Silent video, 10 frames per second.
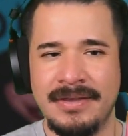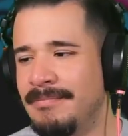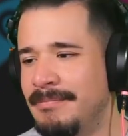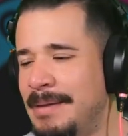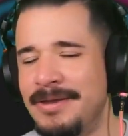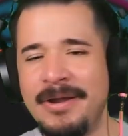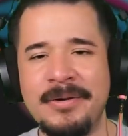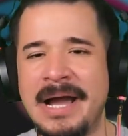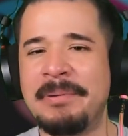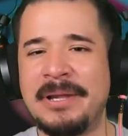Maybe, you know, a
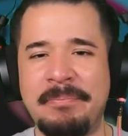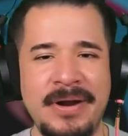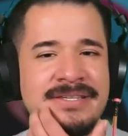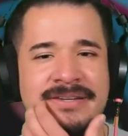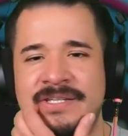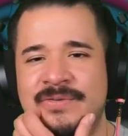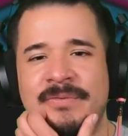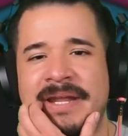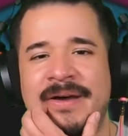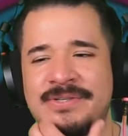couple of presidents from
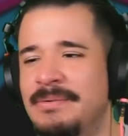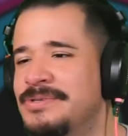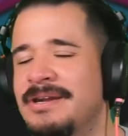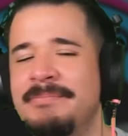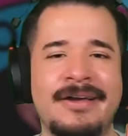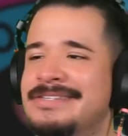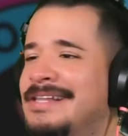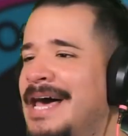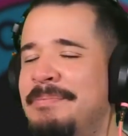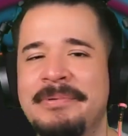now, someone's going to be like, there's a
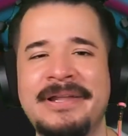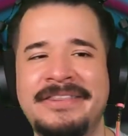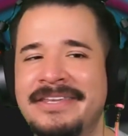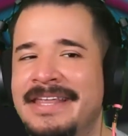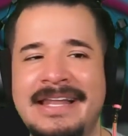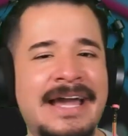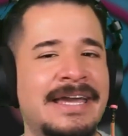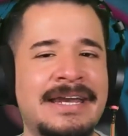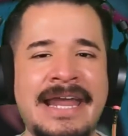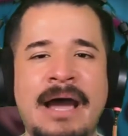lot of people out there that like
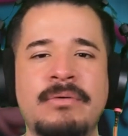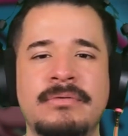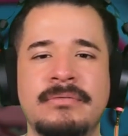eating out.